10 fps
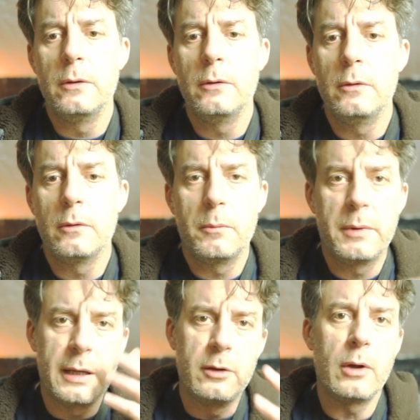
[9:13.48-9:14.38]
you
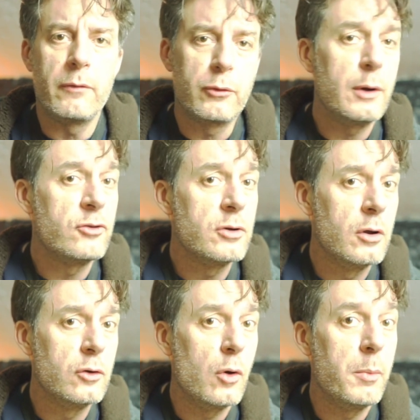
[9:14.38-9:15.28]
begin to have
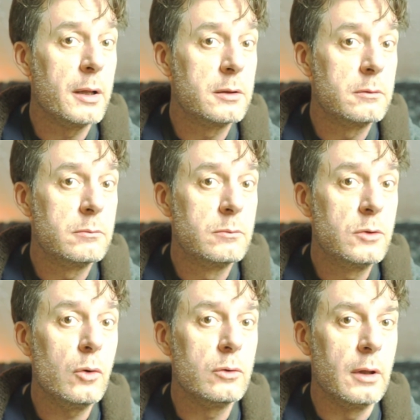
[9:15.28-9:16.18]
questions about
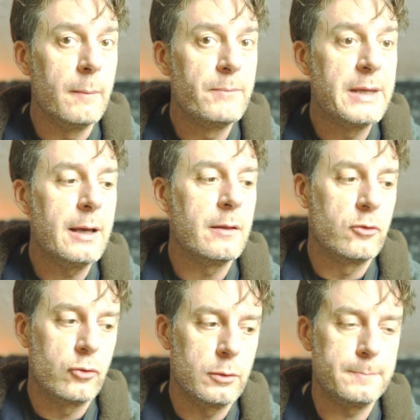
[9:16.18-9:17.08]
tone. Yes,
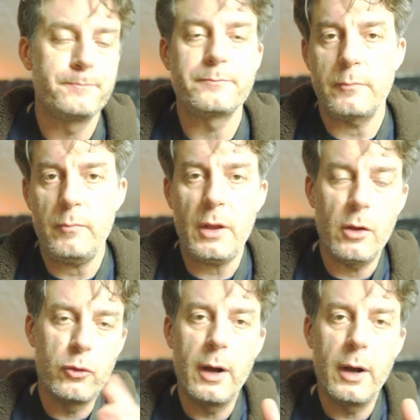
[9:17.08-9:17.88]
sure. So